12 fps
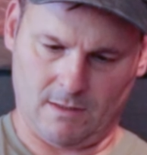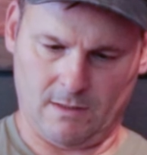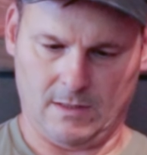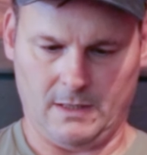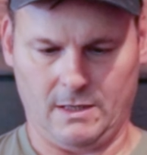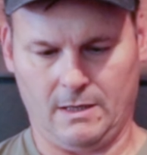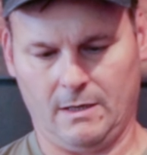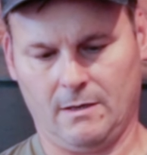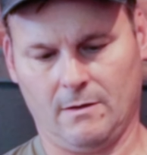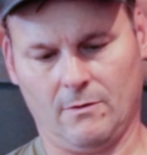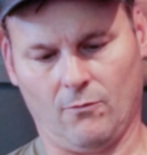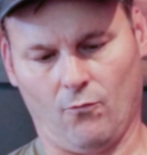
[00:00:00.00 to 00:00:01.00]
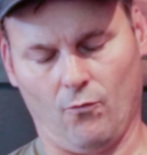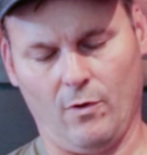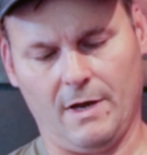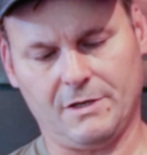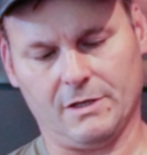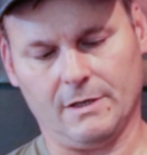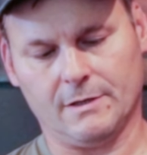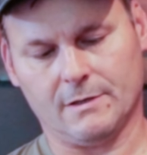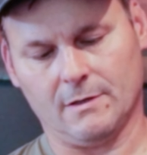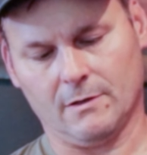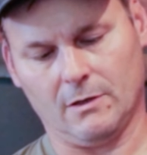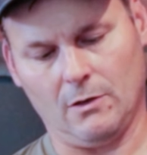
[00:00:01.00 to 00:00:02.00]
the ridges
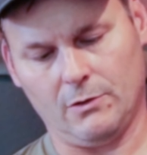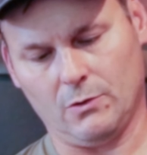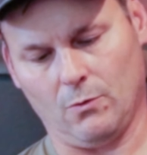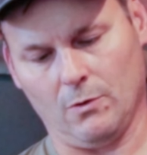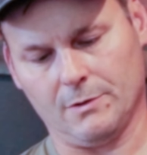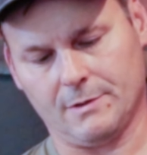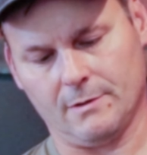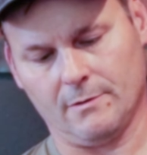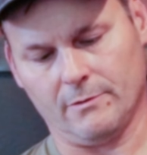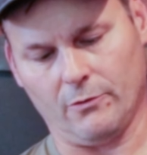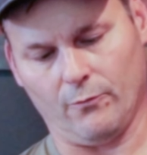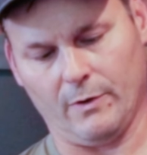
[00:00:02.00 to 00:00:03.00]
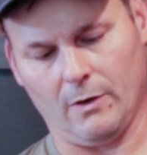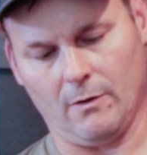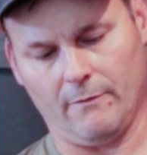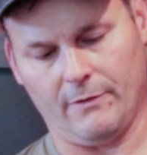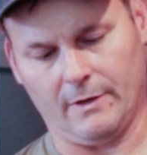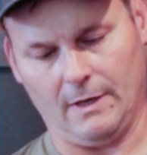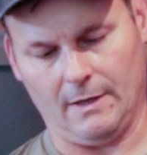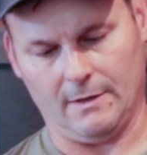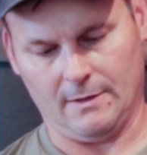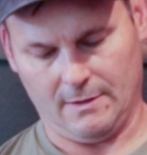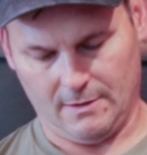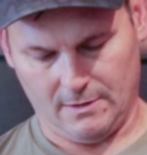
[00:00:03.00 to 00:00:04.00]
go towards the rear of the gun.
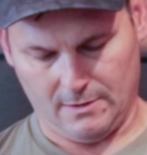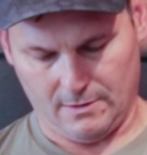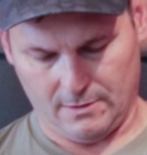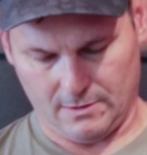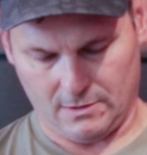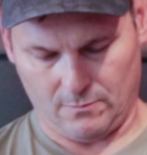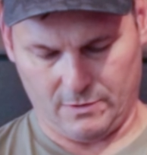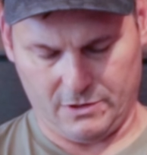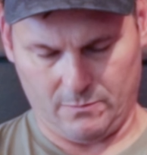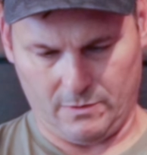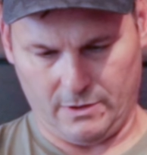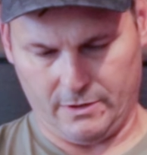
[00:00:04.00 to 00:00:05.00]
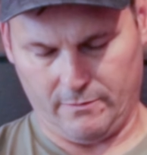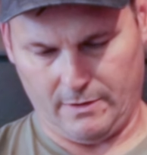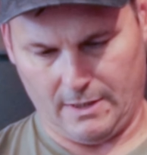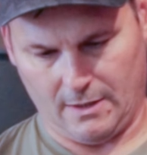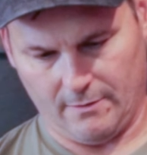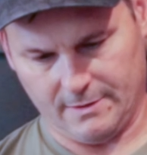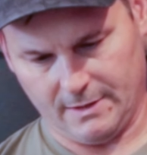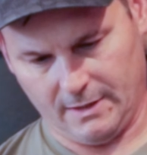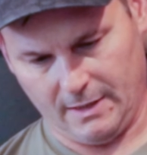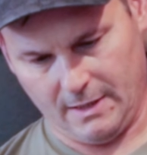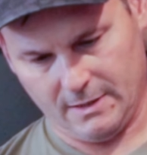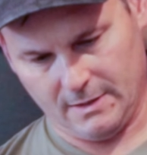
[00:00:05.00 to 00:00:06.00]
So what you want to do now is
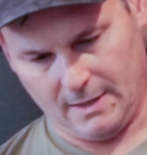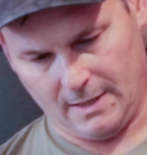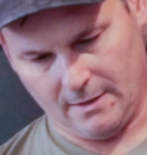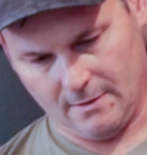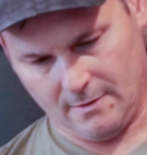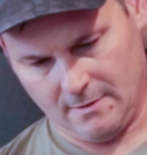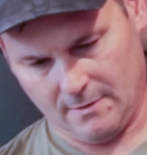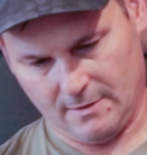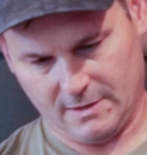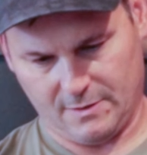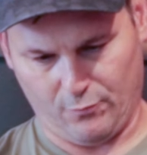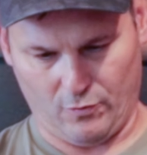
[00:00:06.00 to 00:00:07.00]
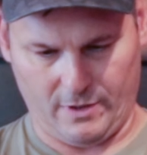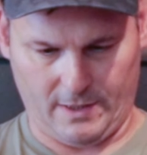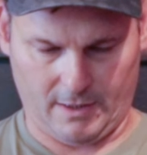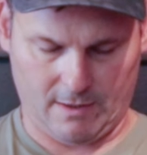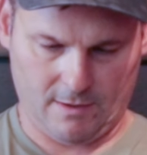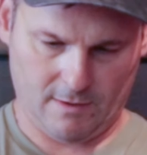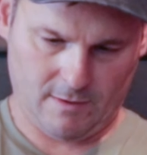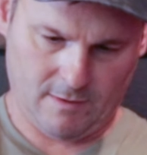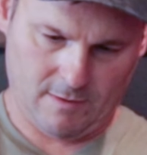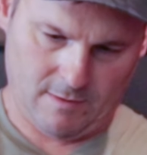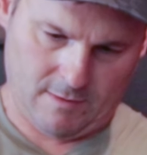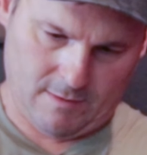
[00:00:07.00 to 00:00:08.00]
engage that spring,
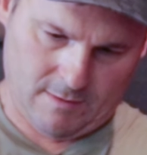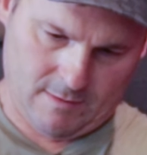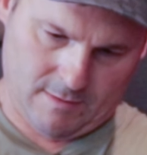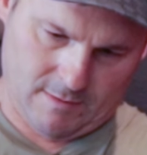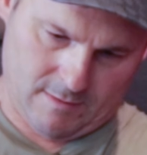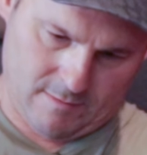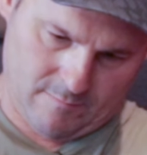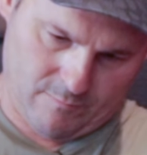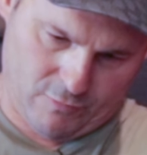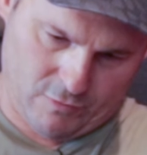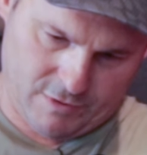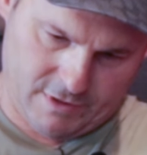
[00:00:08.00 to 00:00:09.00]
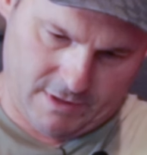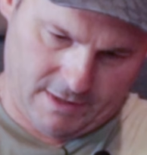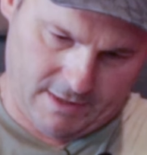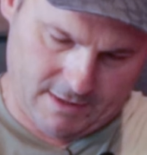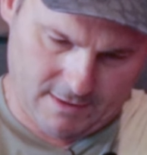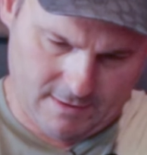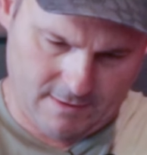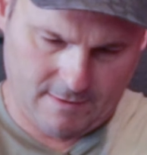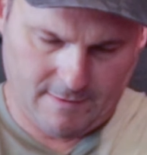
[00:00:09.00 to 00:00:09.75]
push it in,